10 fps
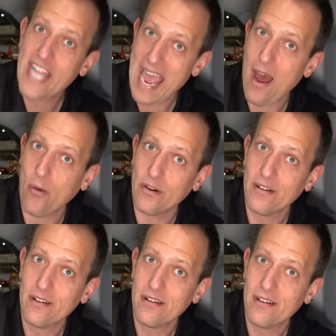down
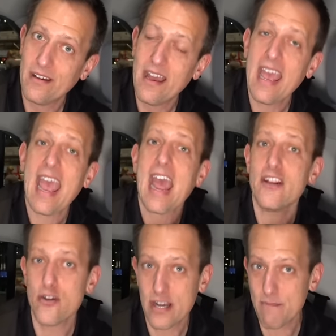and
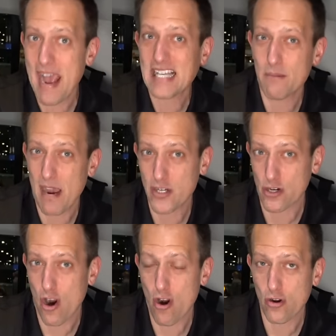you can maximize your
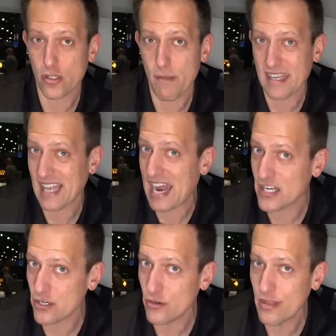cargo space. How do
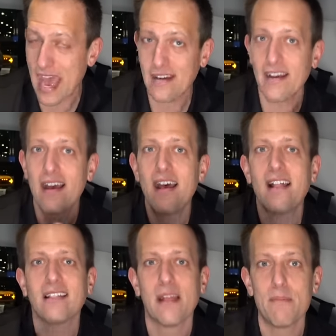you do that?
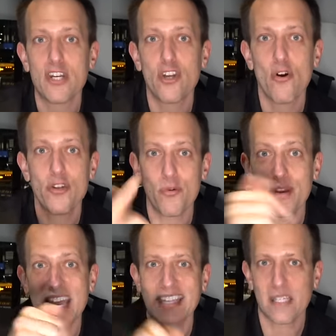let me show you
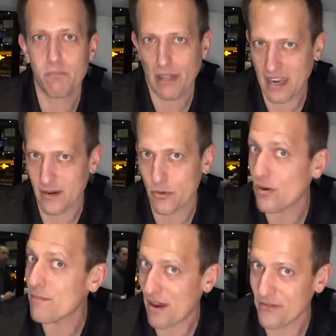in this platinum
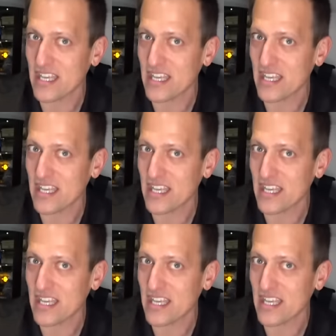trim of the